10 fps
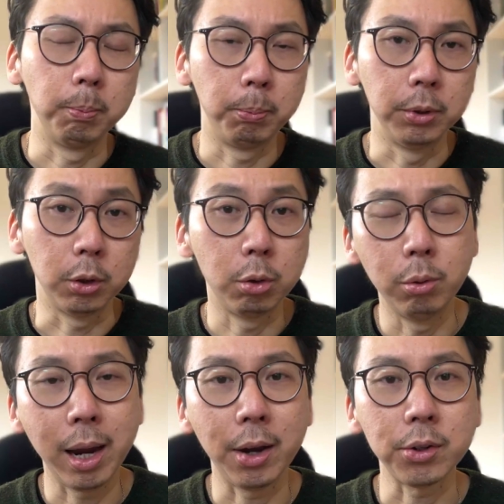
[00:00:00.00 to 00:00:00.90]
put 2
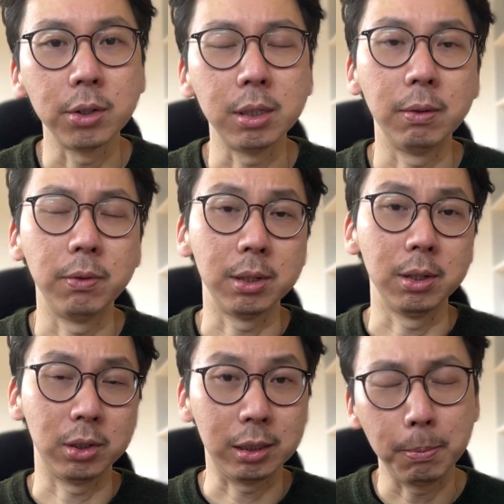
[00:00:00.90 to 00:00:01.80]
hashes if it's a
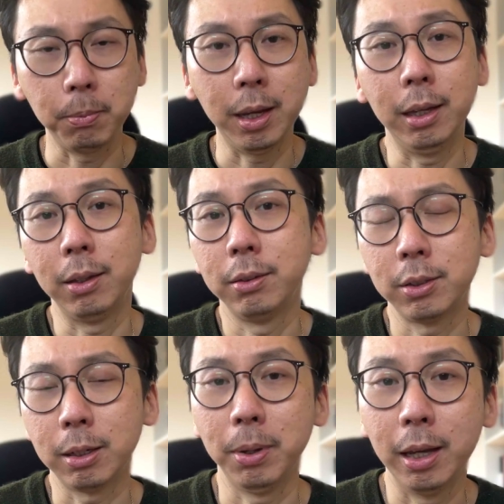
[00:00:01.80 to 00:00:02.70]

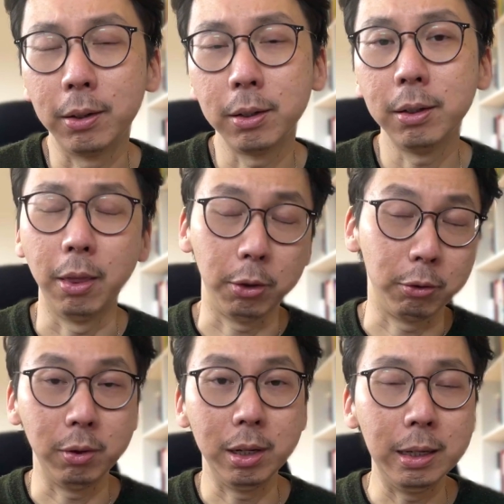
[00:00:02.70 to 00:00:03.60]
subheader and
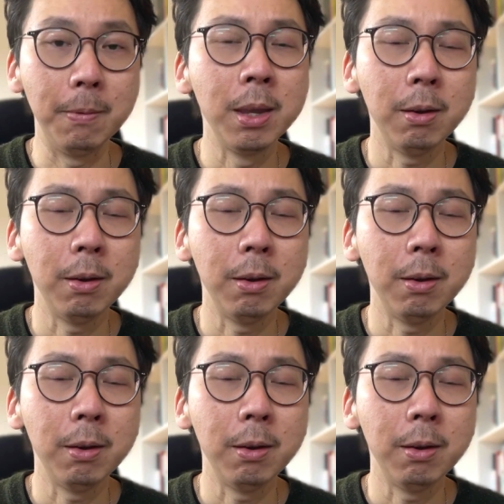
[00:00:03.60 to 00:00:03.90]
3